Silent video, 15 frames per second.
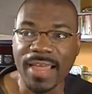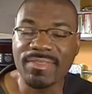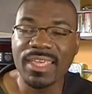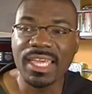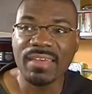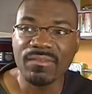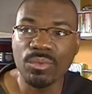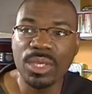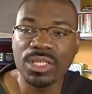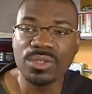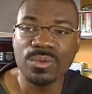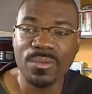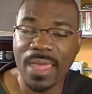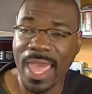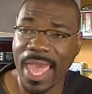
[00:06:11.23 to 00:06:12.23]
And I think if
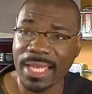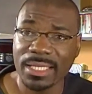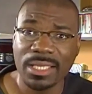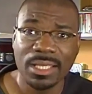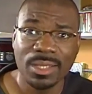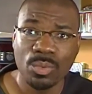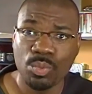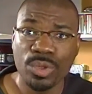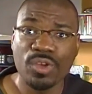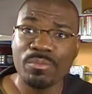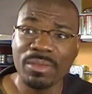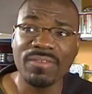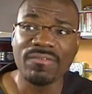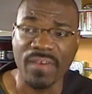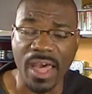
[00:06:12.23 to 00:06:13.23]
we do that,
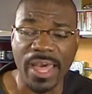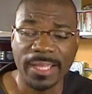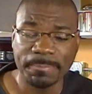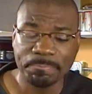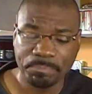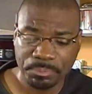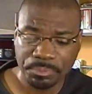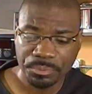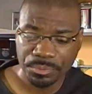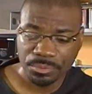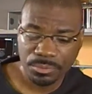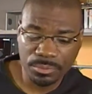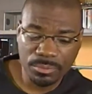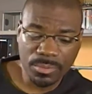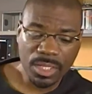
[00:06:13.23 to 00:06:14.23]
we'll be fine.
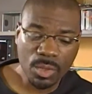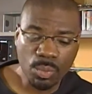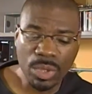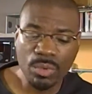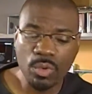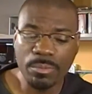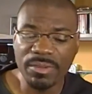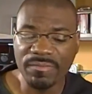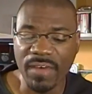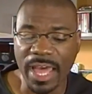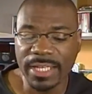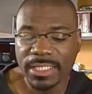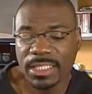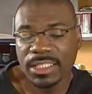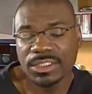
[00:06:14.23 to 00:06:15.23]
We will be
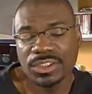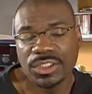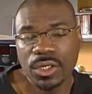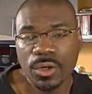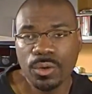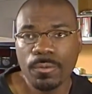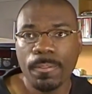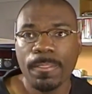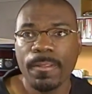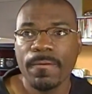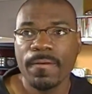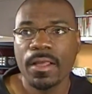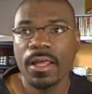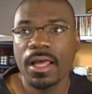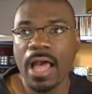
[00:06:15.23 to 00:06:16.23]
fine. So
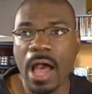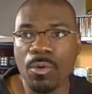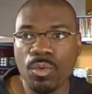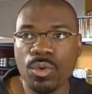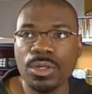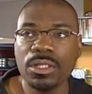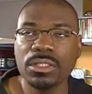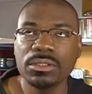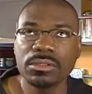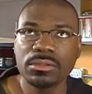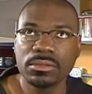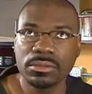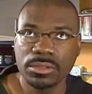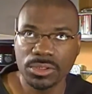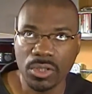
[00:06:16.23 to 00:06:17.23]
I want
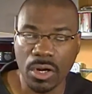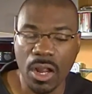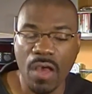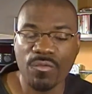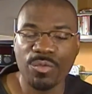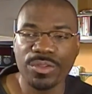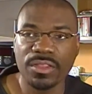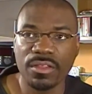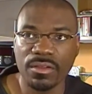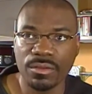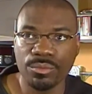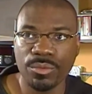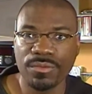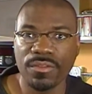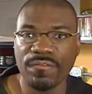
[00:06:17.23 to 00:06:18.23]
to start off with
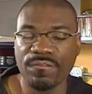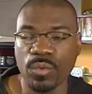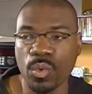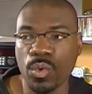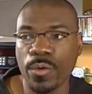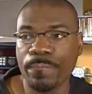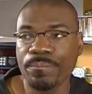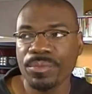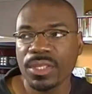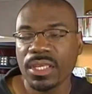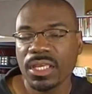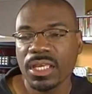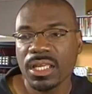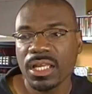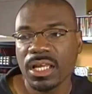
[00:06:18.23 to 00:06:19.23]
the form.
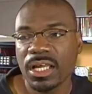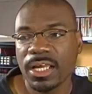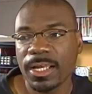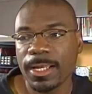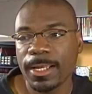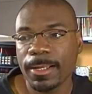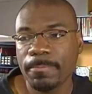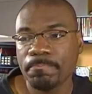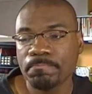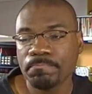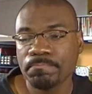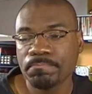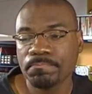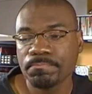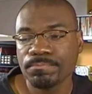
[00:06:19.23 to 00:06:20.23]

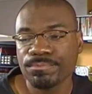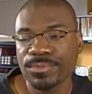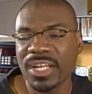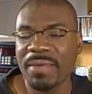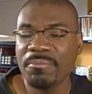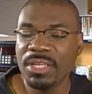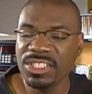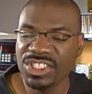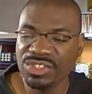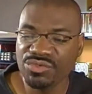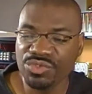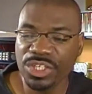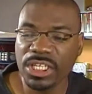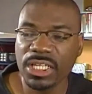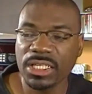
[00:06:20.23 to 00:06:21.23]
And I
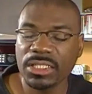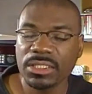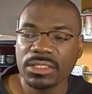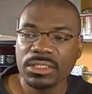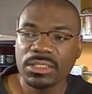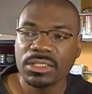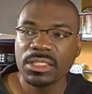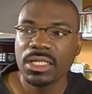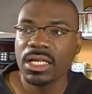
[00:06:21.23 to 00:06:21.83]
mentioned reading.